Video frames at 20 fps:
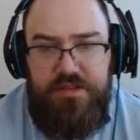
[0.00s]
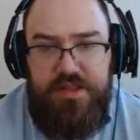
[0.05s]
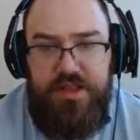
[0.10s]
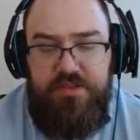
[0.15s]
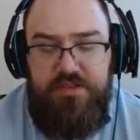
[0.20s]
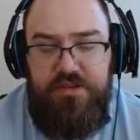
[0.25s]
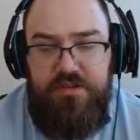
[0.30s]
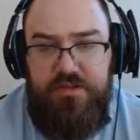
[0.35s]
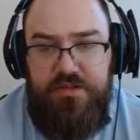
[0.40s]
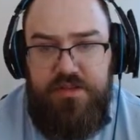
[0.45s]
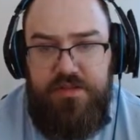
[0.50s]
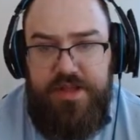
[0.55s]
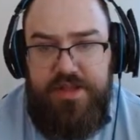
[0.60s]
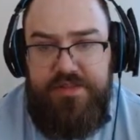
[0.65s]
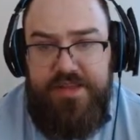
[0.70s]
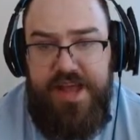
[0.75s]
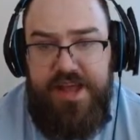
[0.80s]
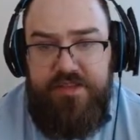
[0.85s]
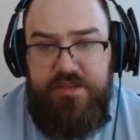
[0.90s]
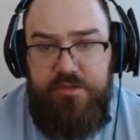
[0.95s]
let's do
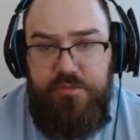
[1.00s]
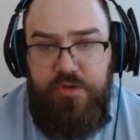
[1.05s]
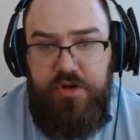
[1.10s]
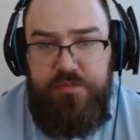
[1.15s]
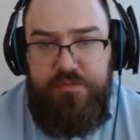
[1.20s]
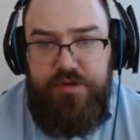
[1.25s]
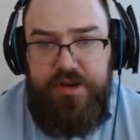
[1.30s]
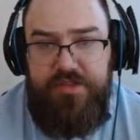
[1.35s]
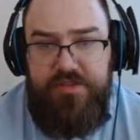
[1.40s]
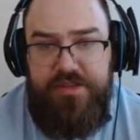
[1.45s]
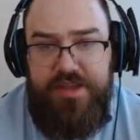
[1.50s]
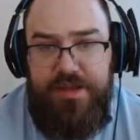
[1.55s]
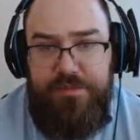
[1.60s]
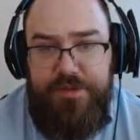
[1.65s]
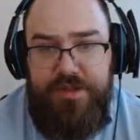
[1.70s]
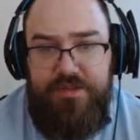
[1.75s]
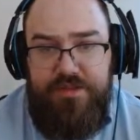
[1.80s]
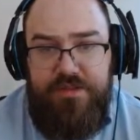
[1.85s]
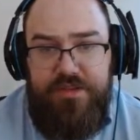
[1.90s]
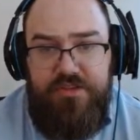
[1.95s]
let's add some more print
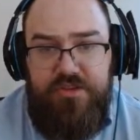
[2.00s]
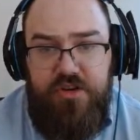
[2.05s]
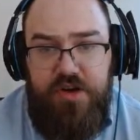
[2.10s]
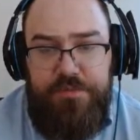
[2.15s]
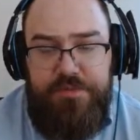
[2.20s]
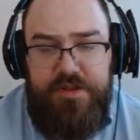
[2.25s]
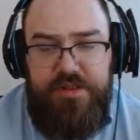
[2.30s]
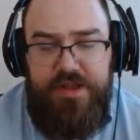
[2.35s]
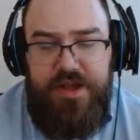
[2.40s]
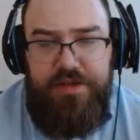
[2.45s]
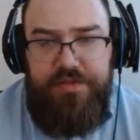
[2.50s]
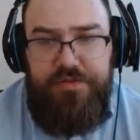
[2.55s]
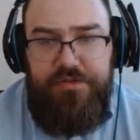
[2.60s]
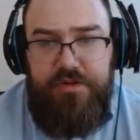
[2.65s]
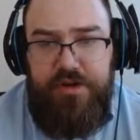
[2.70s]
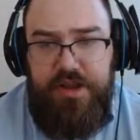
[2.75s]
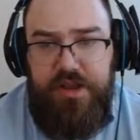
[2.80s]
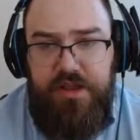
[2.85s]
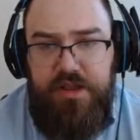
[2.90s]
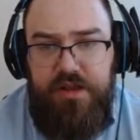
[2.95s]
statements. Let's go up to line
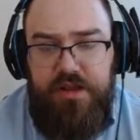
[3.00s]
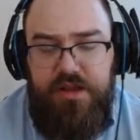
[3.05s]
3